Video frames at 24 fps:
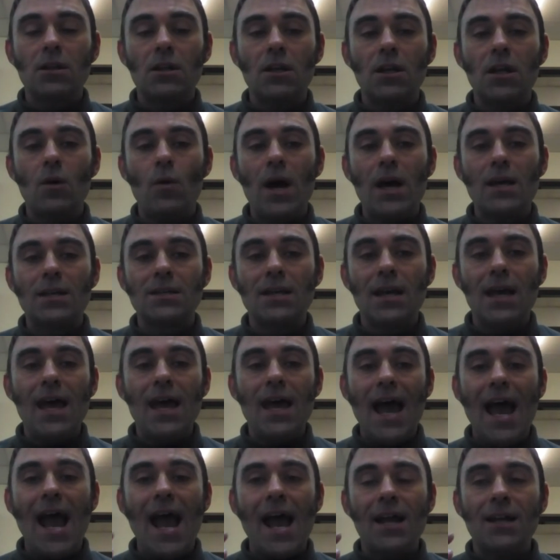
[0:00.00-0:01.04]
yeah. to the US,
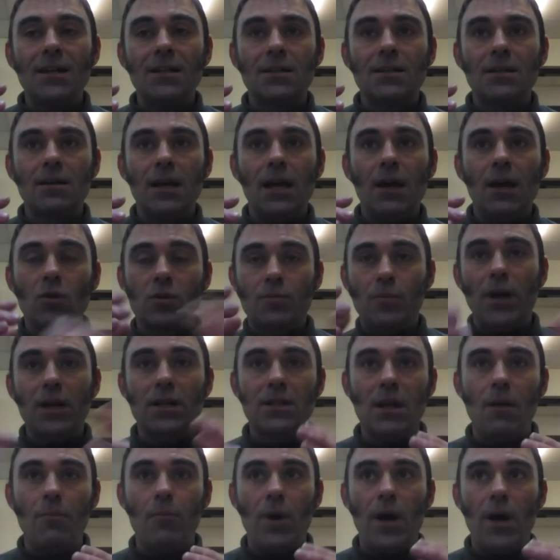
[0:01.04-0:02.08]
and it was
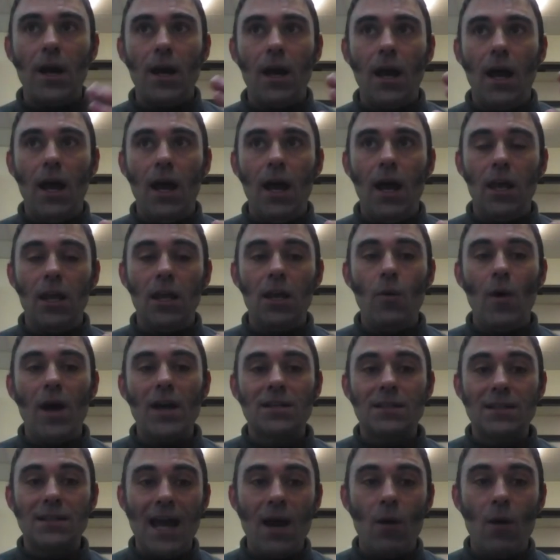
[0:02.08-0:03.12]
picked up by uh, a
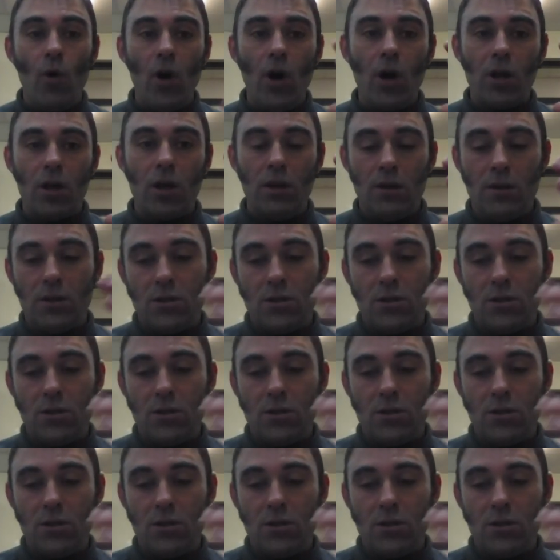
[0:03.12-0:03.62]
US network.